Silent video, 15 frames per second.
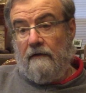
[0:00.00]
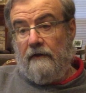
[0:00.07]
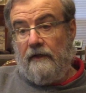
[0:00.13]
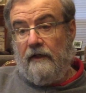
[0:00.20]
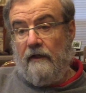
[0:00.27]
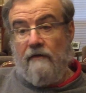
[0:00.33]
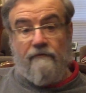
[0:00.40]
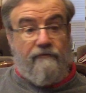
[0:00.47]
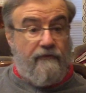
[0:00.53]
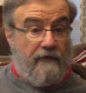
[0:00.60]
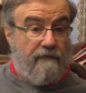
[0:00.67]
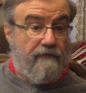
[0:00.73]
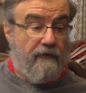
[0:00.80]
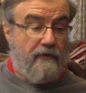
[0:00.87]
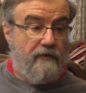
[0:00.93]
and unfit
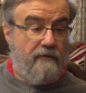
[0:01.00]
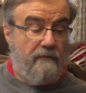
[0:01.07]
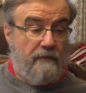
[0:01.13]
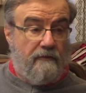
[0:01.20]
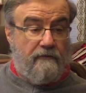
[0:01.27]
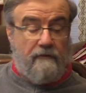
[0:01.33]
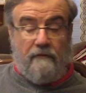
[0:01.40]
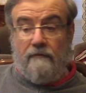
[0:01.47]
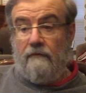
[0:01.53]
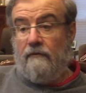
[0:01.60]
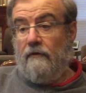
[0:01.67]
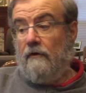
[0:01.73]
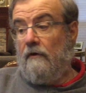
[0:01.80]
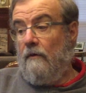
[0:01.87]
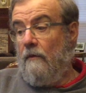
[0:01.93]
for humans
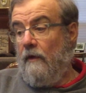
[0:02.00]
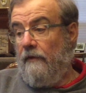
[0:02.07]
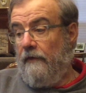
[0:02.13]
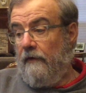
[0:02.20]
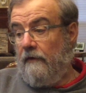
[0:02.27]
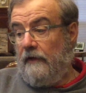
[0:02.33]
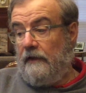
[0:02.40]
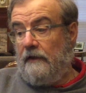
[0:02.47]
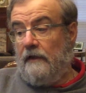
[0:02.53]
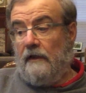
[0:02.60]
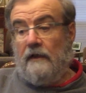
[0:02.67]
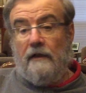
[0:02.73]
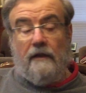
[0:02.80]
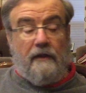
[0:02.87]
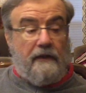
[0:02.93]
to go on there. He
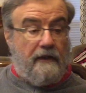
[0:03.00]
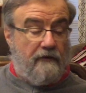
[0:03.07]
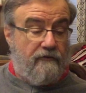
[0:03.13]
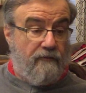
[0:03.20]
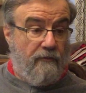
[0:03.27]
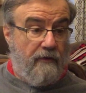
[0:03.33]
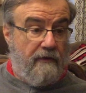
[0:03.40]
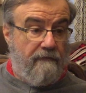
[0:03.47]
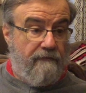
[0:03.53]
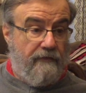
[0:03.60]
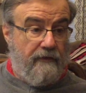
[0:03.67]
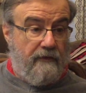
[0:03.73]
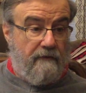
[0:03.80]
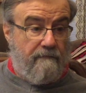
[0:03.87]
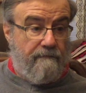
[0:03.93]
gets rid of
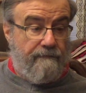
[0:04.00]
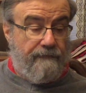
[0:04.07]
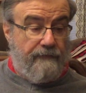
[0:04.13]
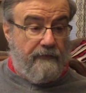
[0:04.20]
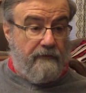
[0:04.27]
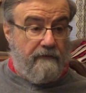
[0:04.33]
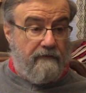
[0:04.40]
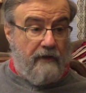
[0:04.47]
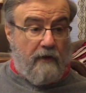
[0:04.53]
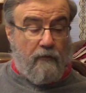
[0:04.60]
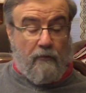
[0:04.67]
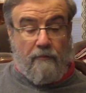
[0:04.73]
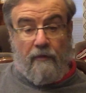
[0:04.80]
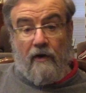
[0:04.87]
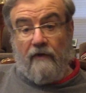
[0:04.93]
the
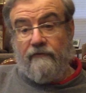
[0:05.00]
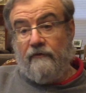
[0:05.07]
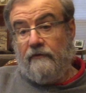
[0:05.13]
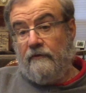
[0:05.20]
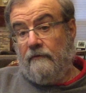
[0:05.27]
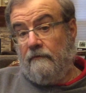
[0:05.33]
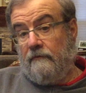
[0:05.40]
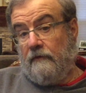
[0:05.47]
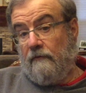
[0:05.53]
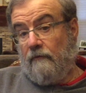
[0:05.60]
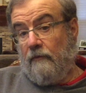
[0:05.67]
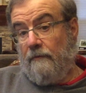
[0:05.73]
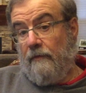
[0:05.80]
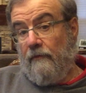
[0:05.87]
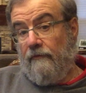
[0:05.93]
sacred prostitutes. There were
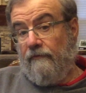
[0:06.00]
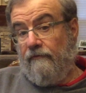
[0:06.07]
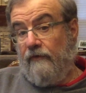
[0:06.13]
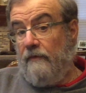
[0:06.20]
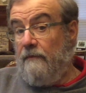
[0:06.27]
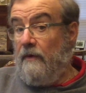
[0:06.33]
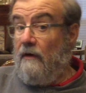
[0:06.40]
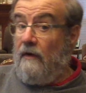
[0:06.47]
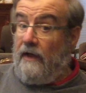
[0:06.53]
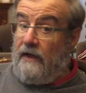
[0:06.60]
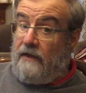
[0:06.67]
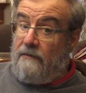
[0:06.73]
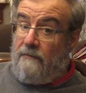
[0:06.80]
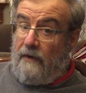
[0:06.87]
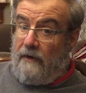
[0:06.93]
both female
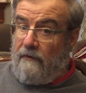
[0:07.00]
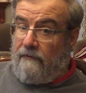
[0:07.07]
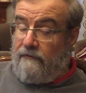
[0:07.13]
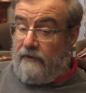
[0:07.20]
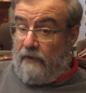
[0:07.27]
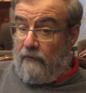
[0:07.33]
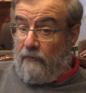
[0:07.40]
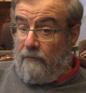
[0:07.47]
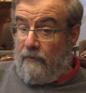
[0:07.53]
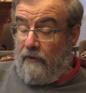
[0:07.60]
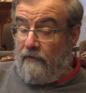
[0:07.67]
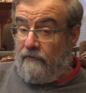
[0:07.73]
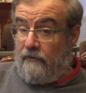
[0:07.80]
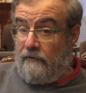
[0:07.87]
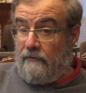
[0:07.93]
and male sacred
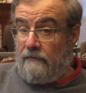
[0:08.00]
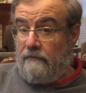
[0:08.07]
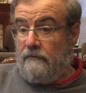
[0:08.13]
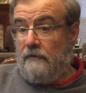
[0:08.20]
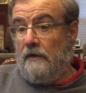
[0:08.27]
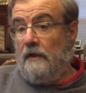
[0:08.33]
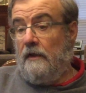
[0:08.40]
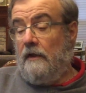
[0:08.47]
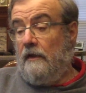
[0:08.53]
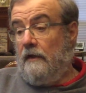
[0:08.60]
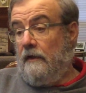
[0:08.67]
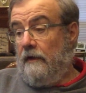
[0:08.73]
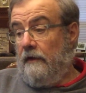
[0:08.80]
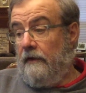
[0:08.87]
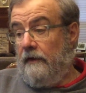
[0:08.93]
prostitutes.
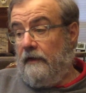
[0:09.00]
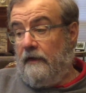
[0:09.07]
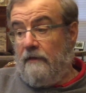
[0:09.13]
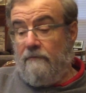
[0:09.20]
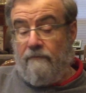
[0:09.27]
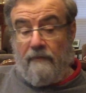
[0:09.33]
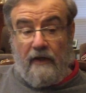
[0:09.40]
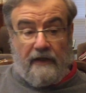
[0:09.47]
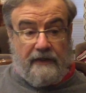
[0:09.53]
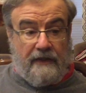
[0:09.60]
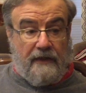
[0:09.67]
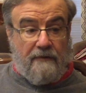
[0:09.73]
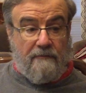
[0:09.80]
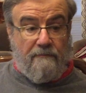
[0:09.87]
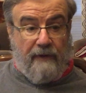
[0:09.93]
He
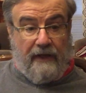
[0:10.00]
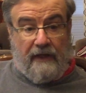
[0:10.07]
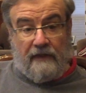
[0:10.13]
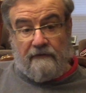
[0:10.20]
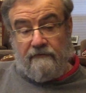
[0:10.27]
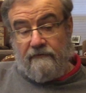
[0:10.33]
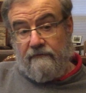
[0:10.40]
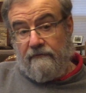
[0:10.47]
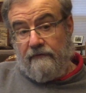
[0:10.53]
again bans